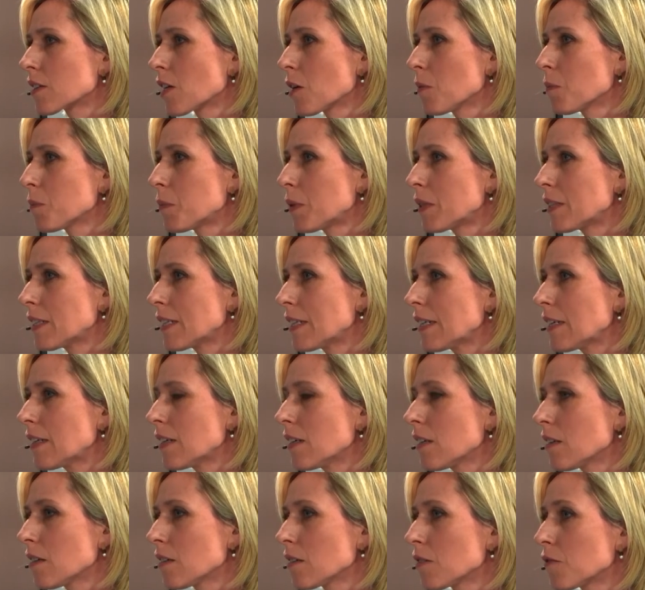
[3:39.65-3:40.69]

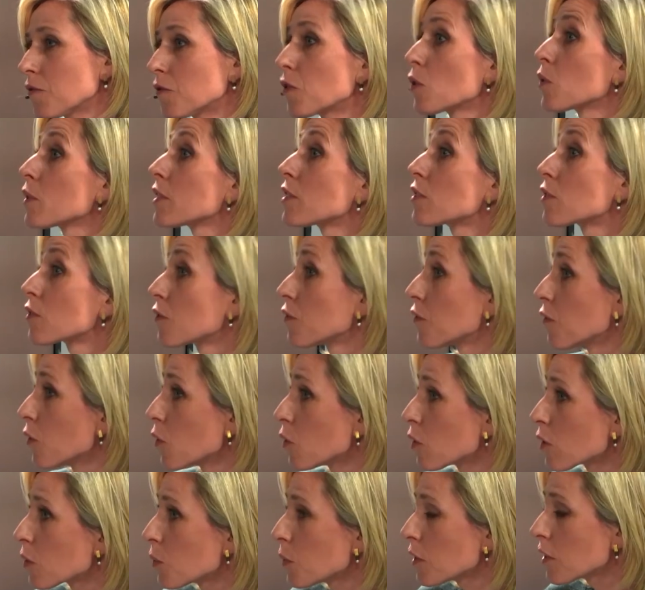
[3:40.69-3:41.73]
company, uh, Forest
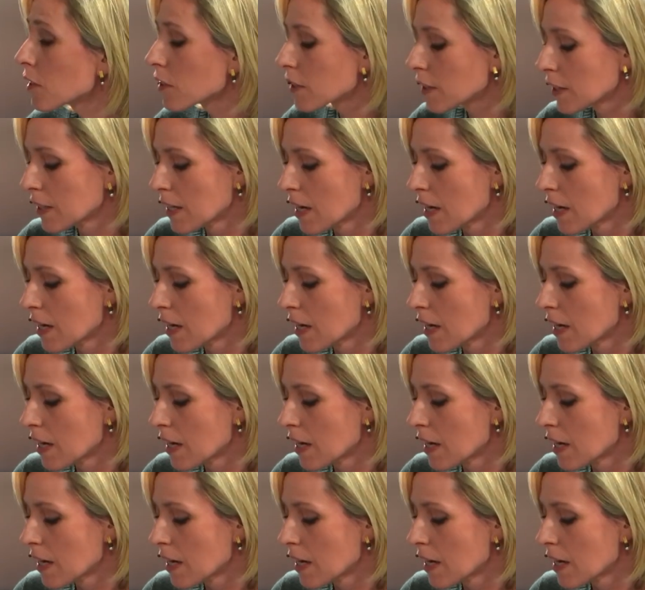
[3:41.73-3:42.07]
Forward.